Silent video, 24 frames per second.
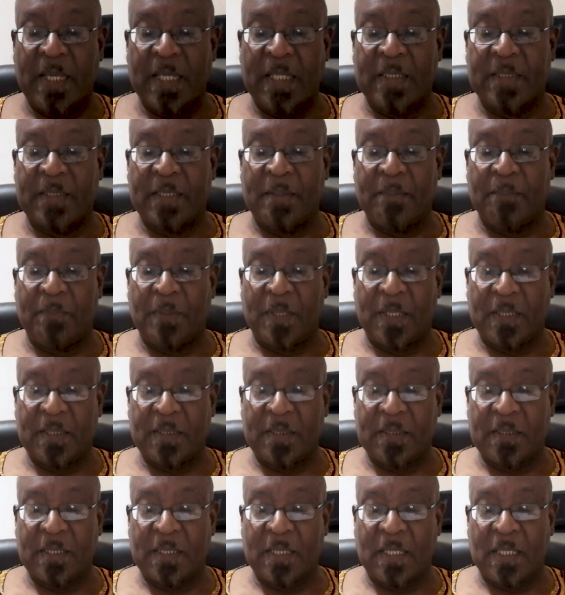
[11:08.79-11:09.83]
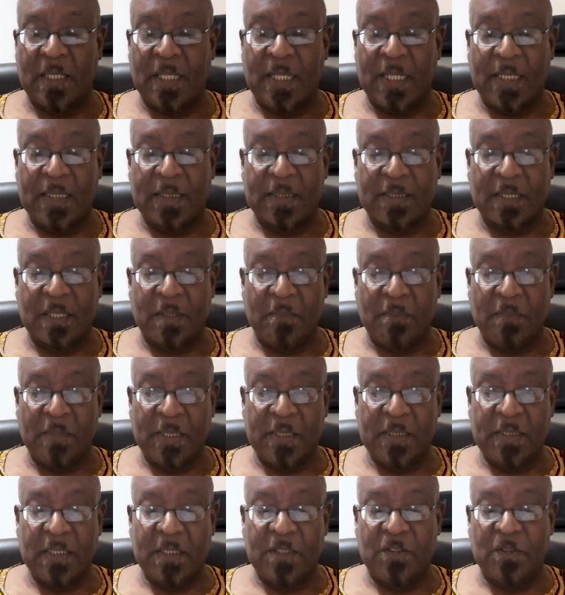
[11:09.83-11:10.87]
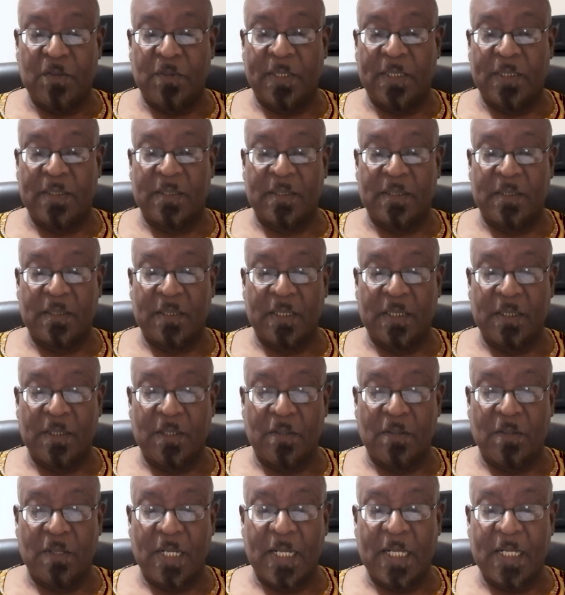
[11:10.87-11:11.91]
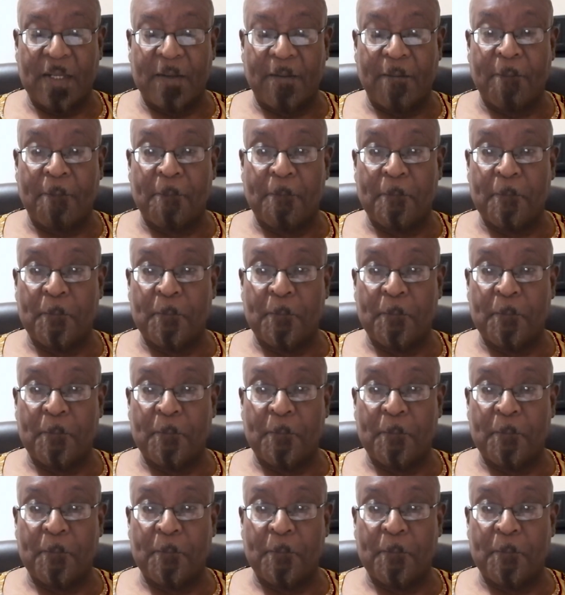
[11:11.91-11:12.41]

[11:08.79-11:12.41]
exemplars that Allah has commended to us in the Quran.